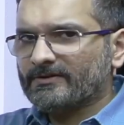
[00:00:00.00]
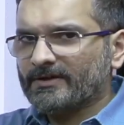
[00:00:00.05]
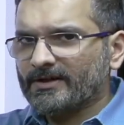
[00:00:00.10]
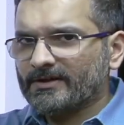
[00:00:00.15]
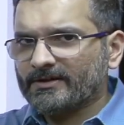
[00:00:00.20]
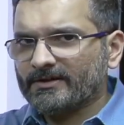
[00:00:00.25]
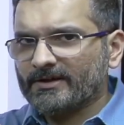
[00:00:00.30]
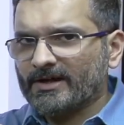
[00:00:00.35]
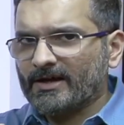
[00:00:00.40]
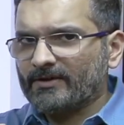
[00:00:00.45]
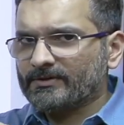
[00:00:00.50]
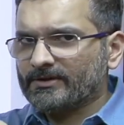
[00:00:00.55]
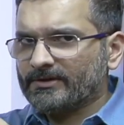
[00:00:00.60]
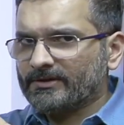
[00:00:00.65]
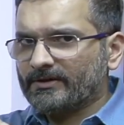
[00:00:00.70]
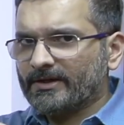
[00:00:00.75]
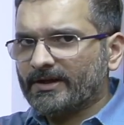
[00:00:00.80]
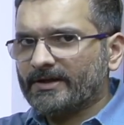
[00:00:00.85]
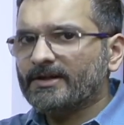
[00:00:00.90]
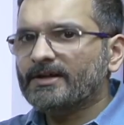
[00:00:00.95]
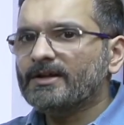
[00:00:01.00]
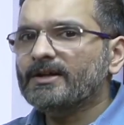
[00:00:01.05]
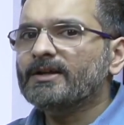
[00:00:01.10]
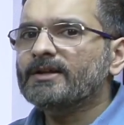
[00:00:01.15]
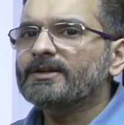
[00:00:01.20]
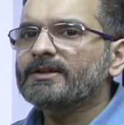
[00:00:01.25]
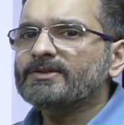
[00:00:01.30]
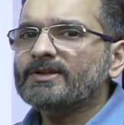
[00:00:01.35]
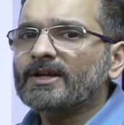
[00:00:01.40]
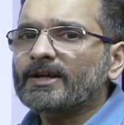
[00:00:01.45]
creating a doubt in your head.
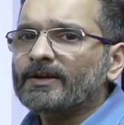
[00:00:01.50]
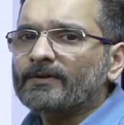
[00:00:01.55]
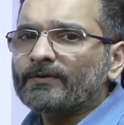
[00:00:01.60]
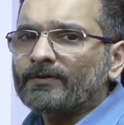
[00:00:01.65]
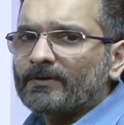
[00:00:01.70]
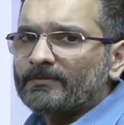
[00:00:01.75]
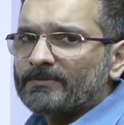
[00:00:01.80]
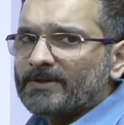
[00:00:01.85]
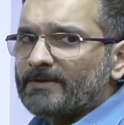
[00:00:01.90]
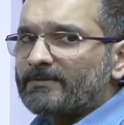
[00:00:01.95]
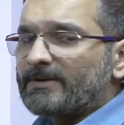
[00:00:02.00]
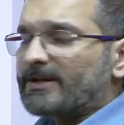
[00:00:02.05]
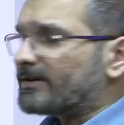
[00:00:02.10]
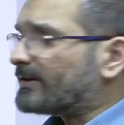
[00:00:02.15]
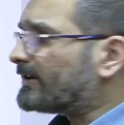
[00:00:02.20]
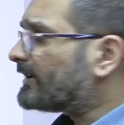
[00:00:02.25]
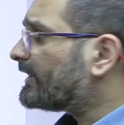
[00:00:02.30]
Check it from the Menka